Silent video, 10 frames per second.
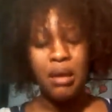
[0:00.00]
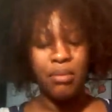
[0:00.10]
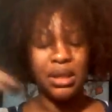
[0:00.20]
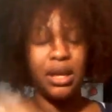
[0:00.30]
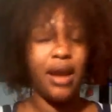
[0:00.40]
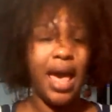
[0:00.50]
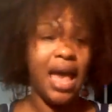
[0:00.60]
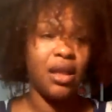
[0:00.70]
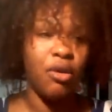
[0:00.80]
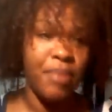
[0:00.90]
but they're
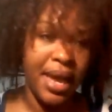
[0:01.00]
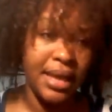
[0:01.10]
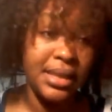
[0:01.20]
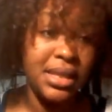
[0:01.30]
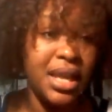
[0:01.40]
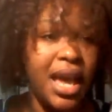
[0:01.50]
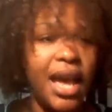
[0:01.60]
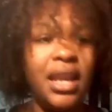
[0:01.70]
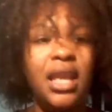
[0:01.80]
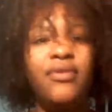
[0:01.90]
aloe-based.
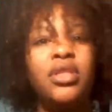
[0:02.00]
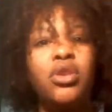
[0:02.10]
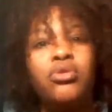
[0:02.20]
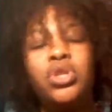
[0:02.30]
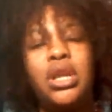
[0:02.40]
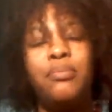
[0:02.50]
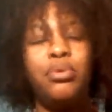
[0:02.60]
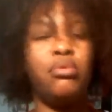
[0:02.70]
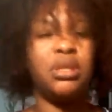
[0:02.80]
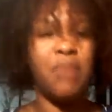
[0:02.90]
And even those
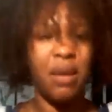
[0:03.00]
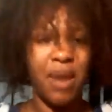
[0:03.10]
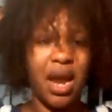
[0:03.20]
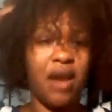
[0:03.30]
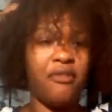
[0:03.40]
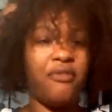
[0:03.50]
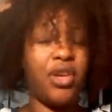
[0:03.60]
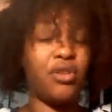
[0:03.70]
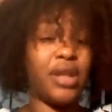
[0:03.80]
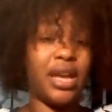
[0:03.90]
shampoos make my hair
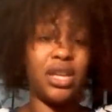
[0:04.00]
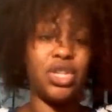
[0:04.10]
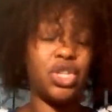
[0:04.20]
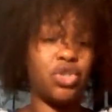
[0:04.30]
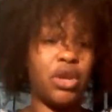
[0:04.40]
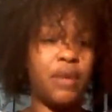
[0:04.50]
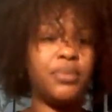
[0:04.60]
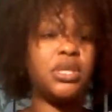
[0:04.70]
feel like it's stripped.